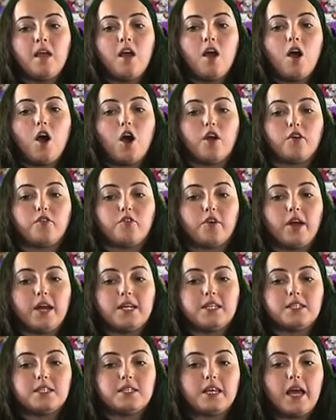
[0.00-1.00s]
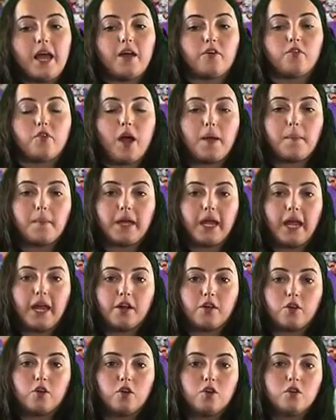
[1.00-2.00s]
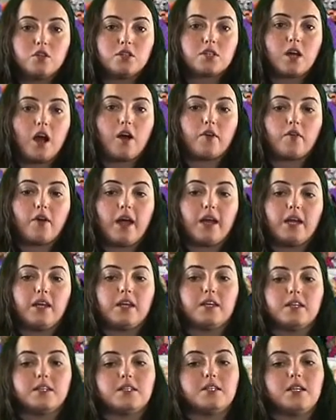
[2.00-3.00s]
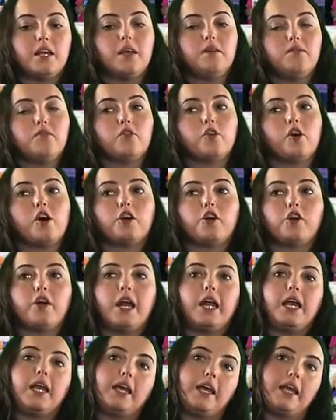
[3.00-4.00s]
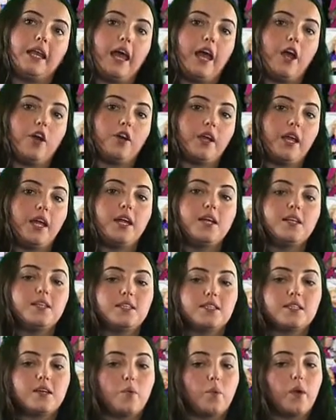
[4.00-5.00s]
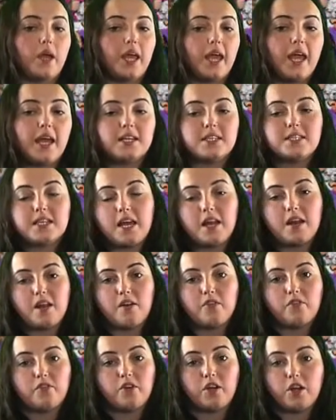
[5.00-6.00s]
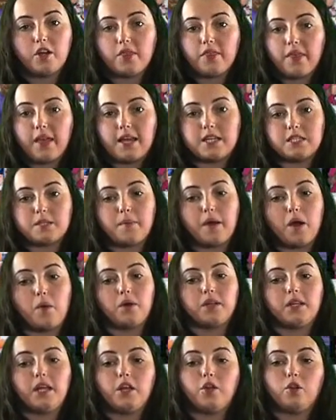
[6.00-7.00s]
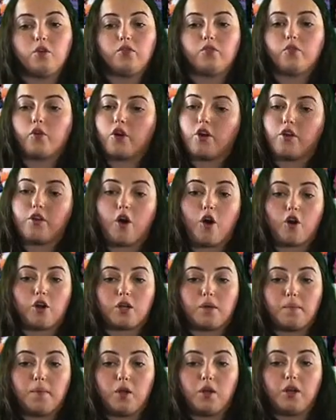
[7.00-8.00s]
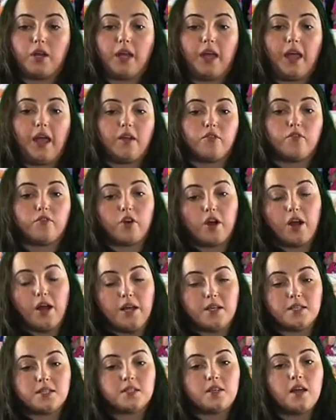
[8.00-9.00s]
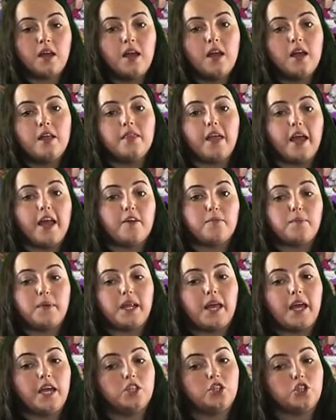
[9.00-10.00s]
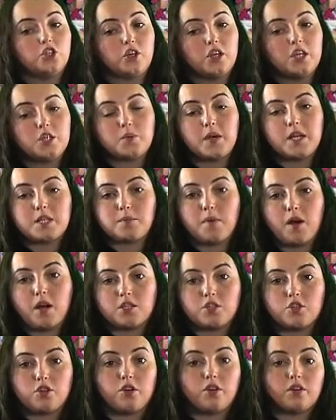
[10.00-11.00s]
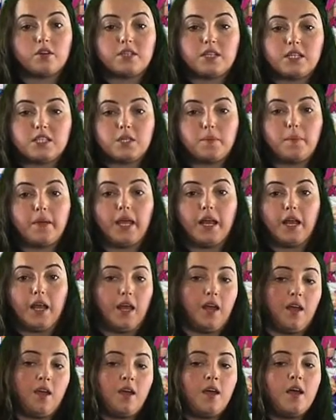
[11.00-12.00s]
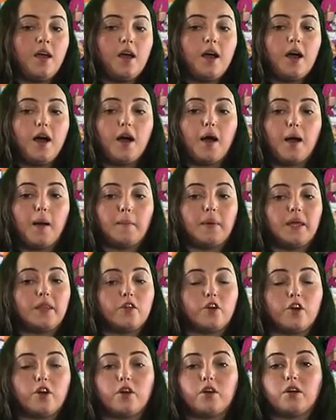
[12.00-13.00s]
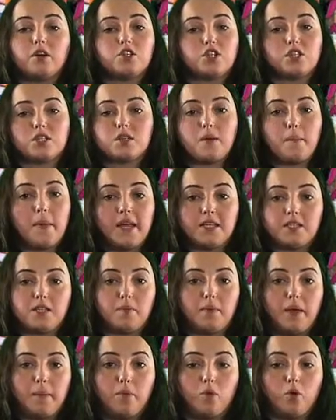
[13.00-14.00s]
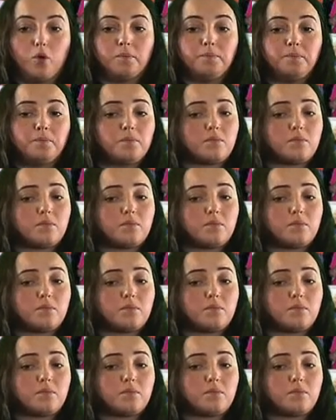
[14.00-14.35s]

Our friends at Wright Mechanical, Scott Wright and his team for all your heating and air needs. We can't say enough good things about what they do for our community and for us. They have been a Shirley's Way sponsor since the beginning, um, and they're just amazing people.